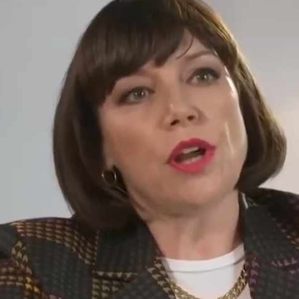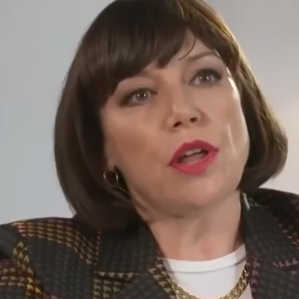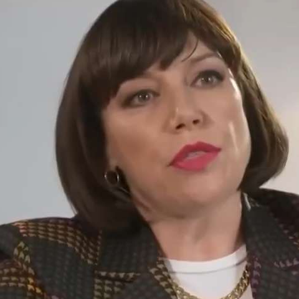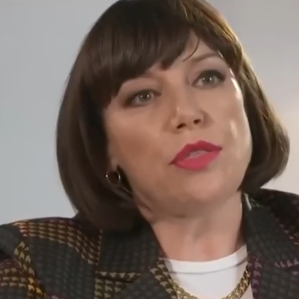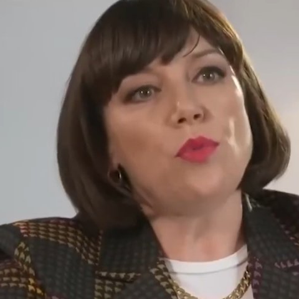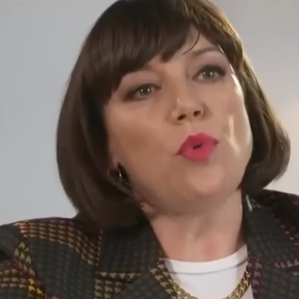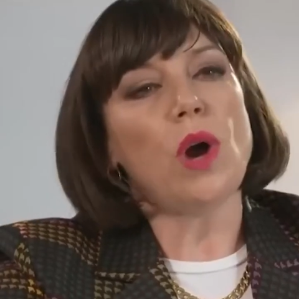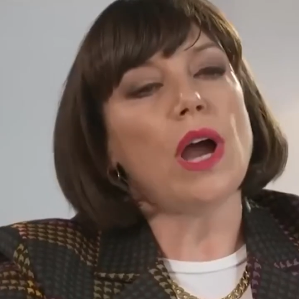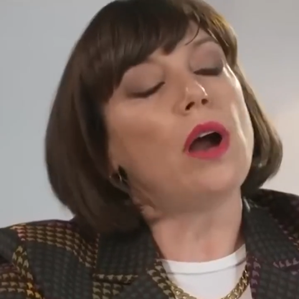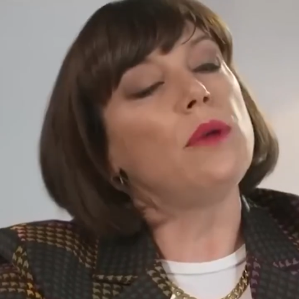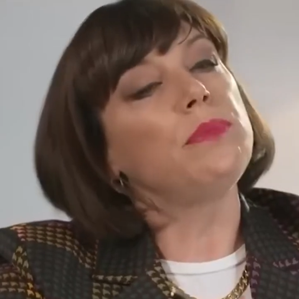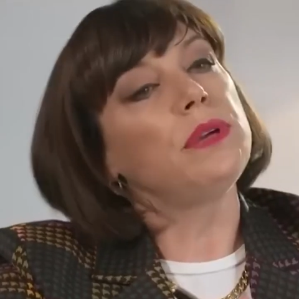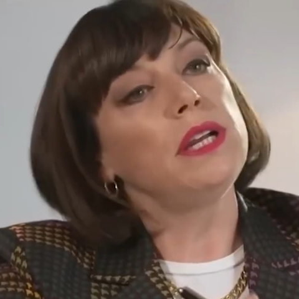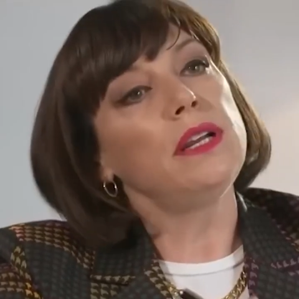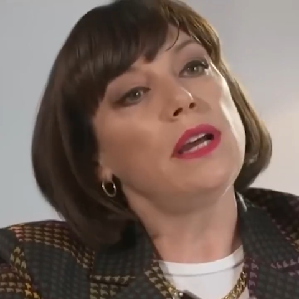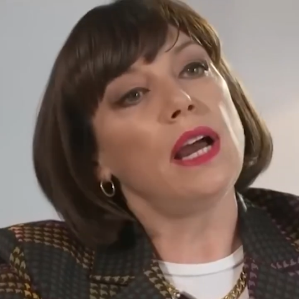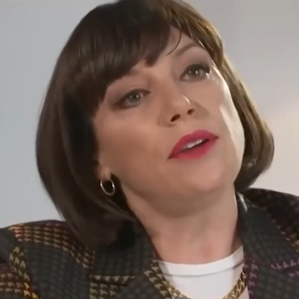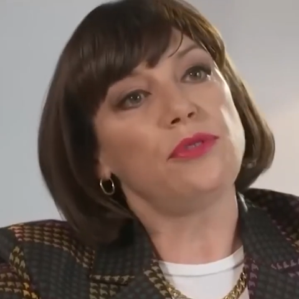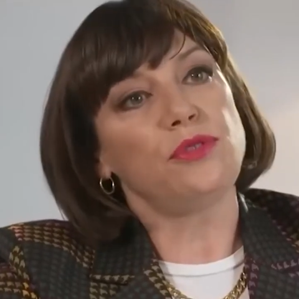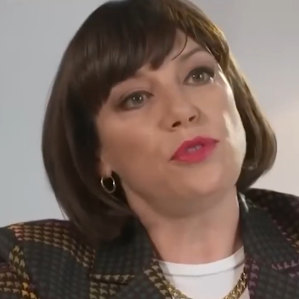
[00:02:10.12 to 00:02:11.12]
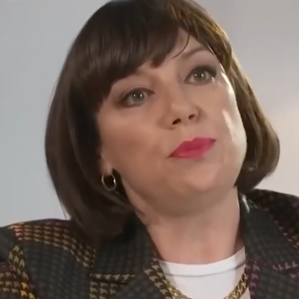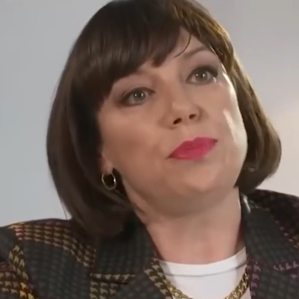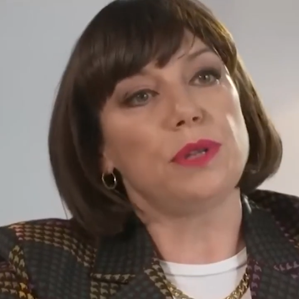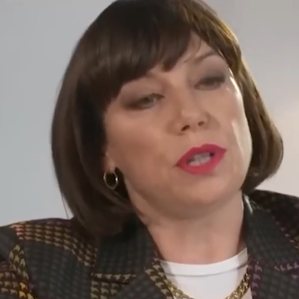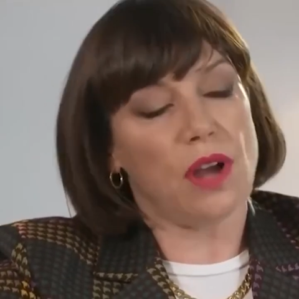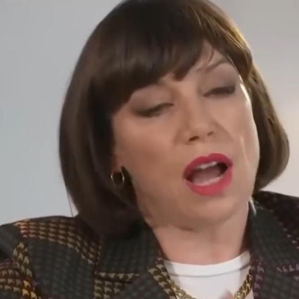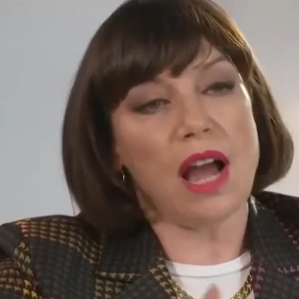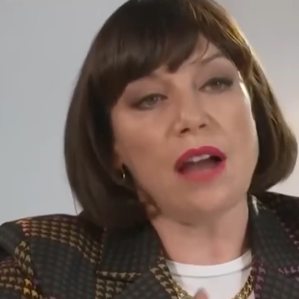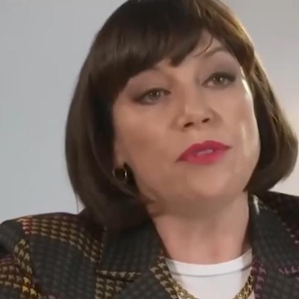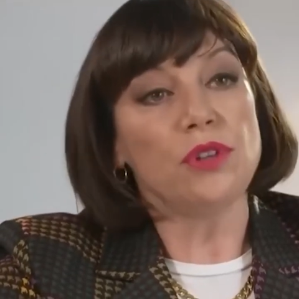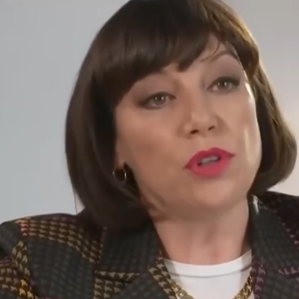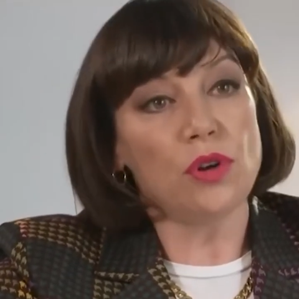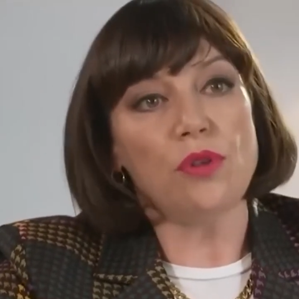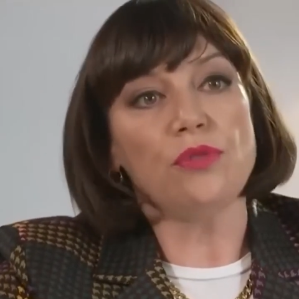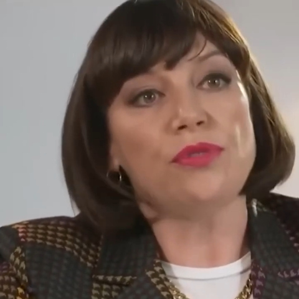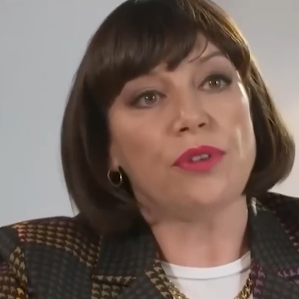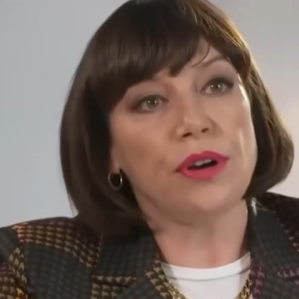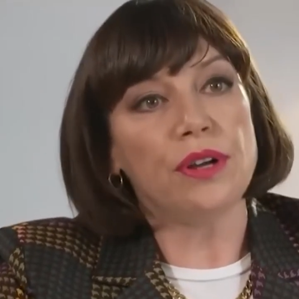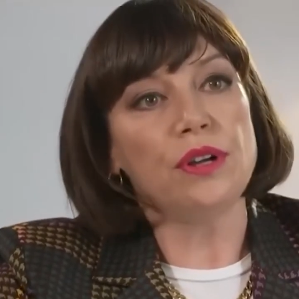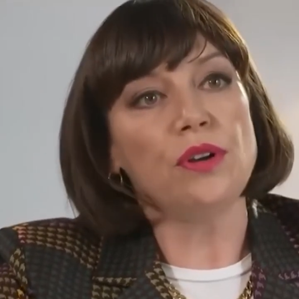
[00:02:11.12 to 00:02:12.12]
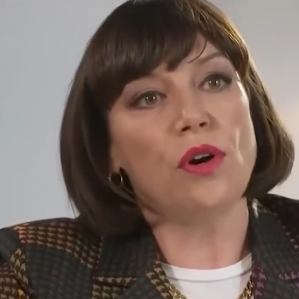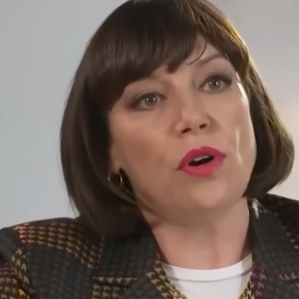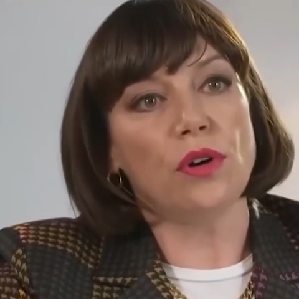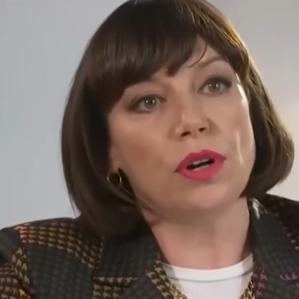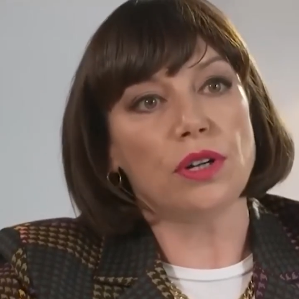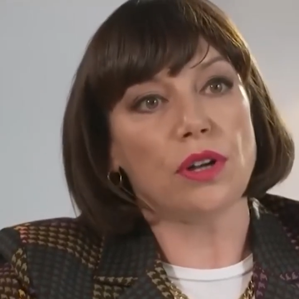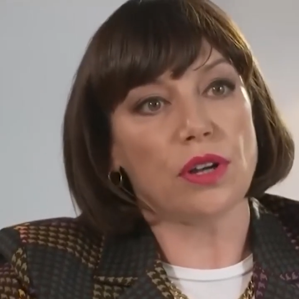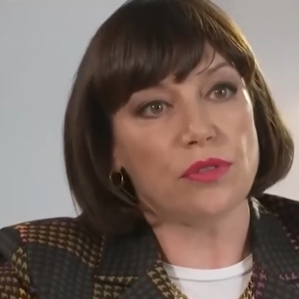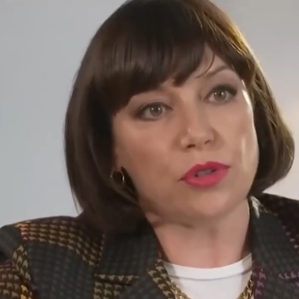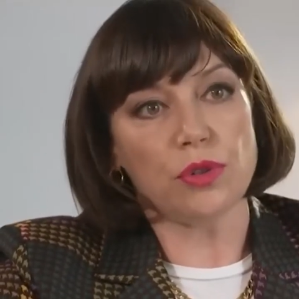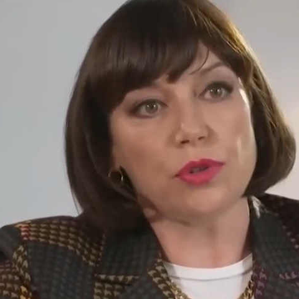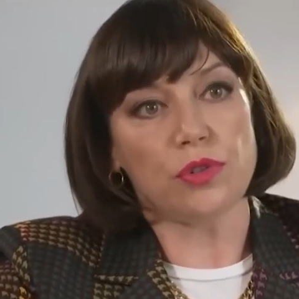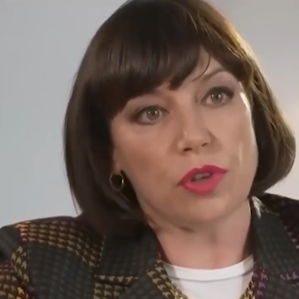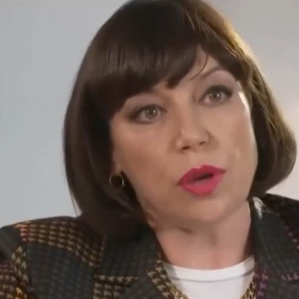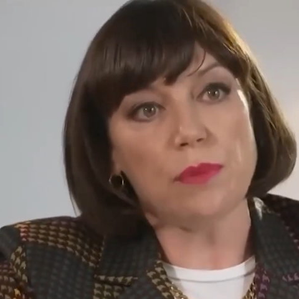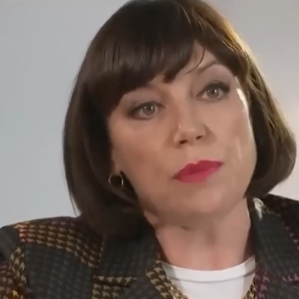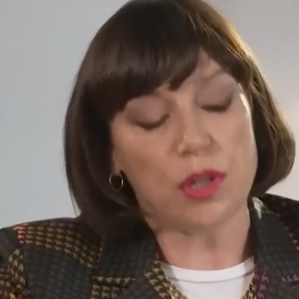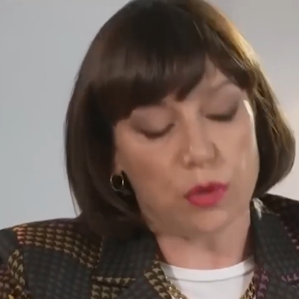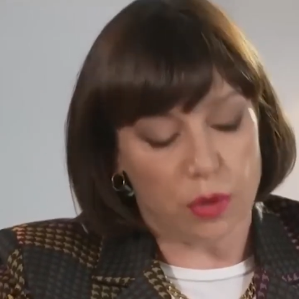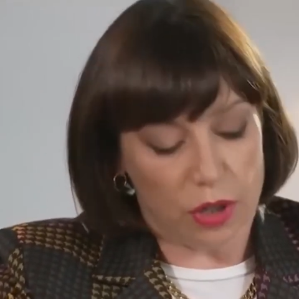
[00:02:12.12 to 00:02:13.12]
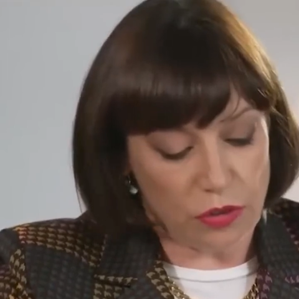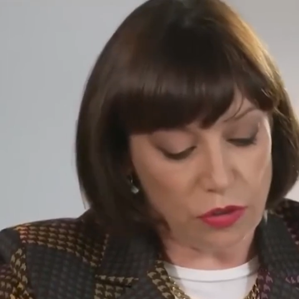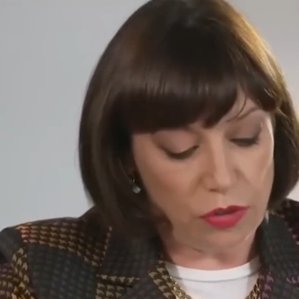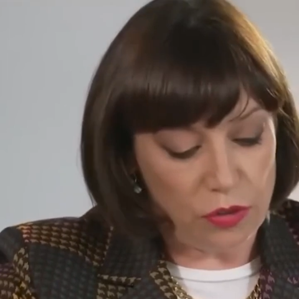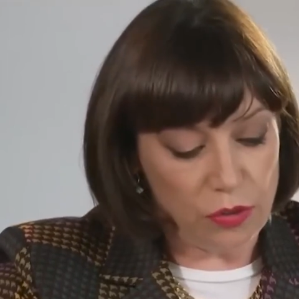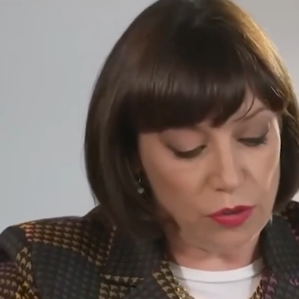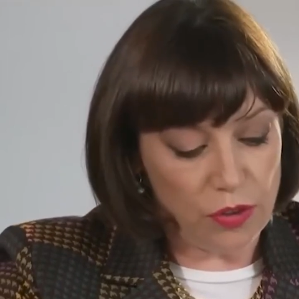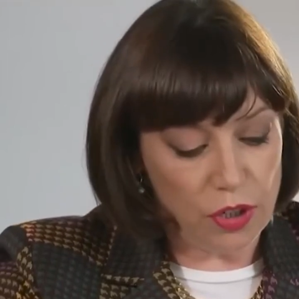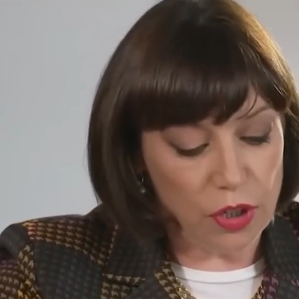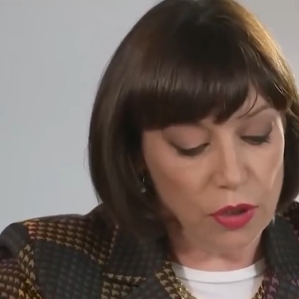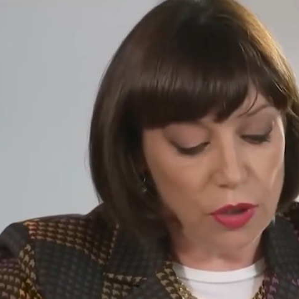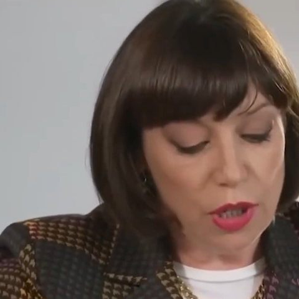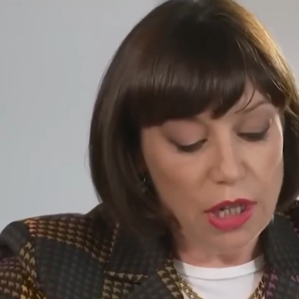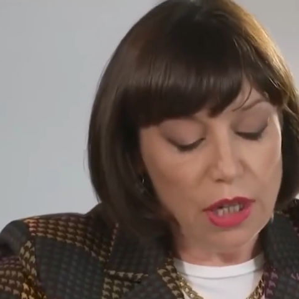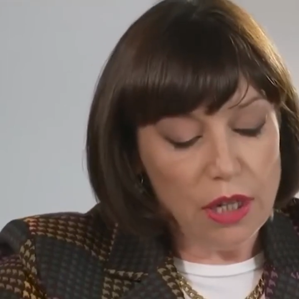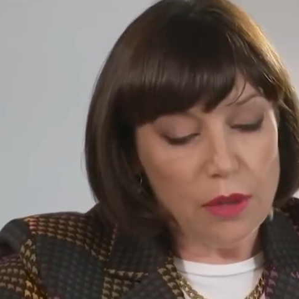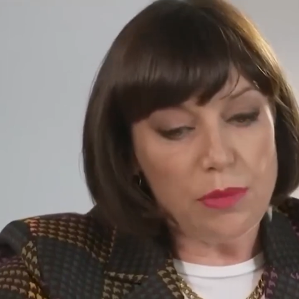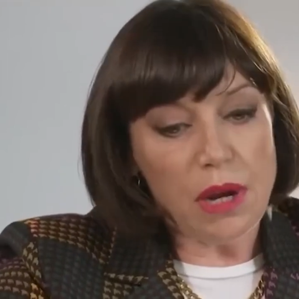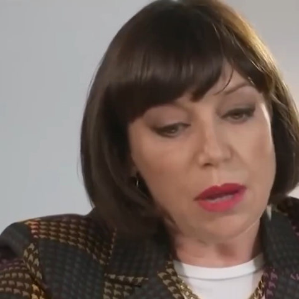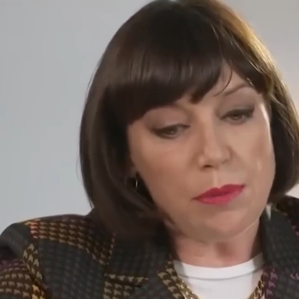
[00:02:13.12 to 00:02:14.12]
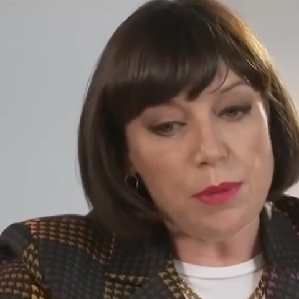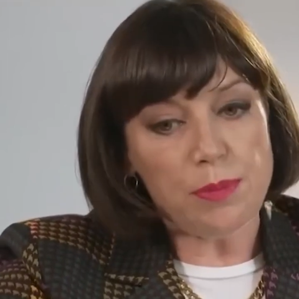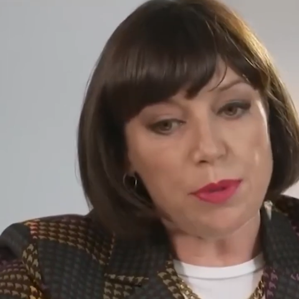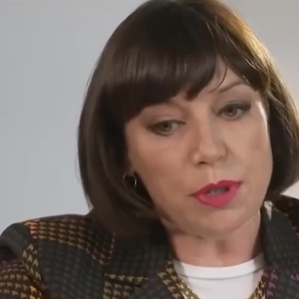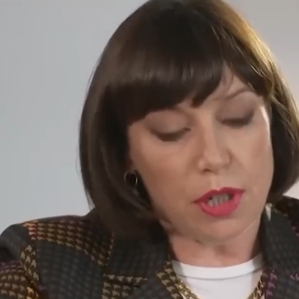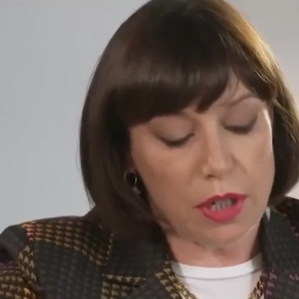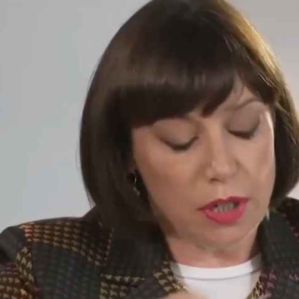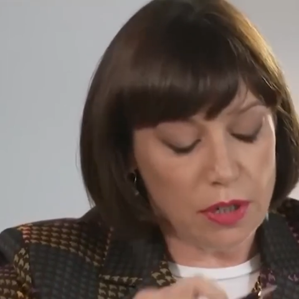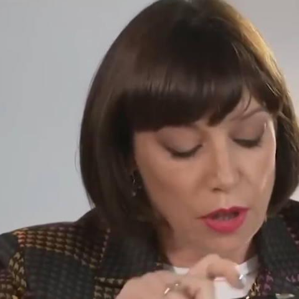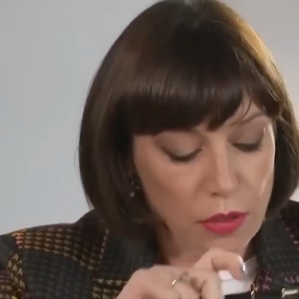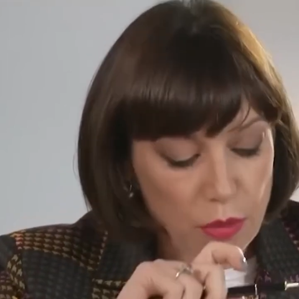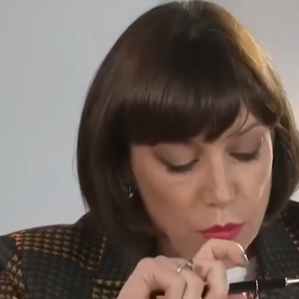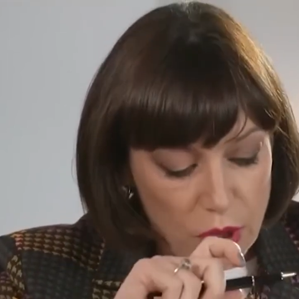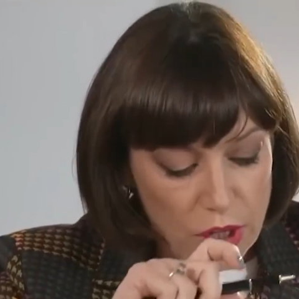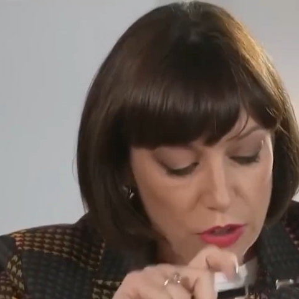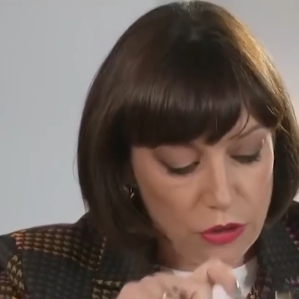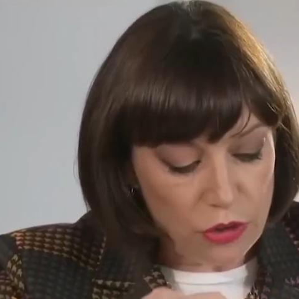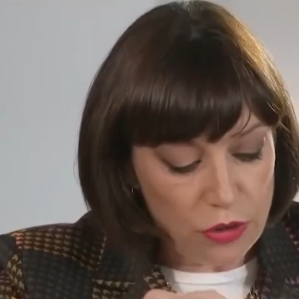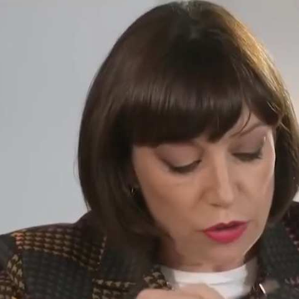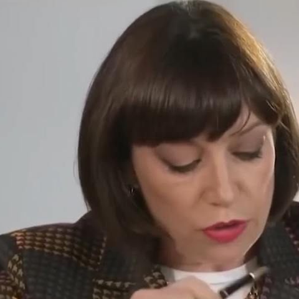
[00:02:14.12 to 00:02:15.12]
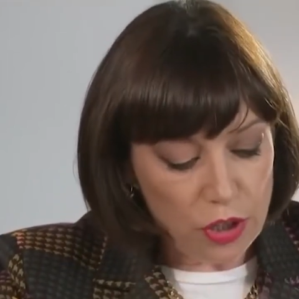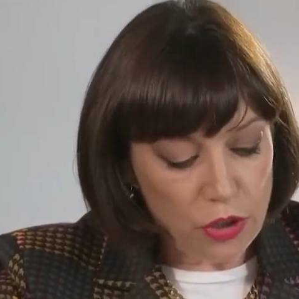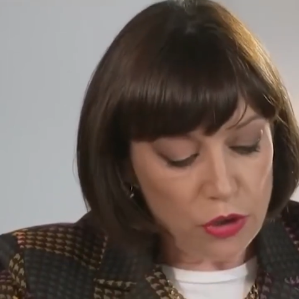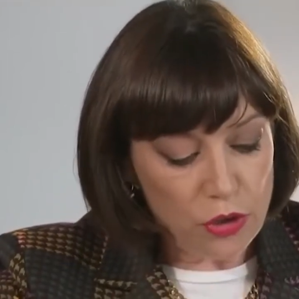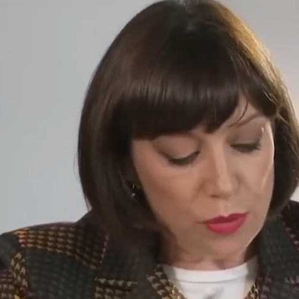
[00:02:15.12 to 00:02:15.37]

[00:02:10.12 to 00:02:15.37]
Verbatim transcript: another way. I'm going to have to because I haven't got very long, and I've got so many questions for you. Let me put it another way. Do you think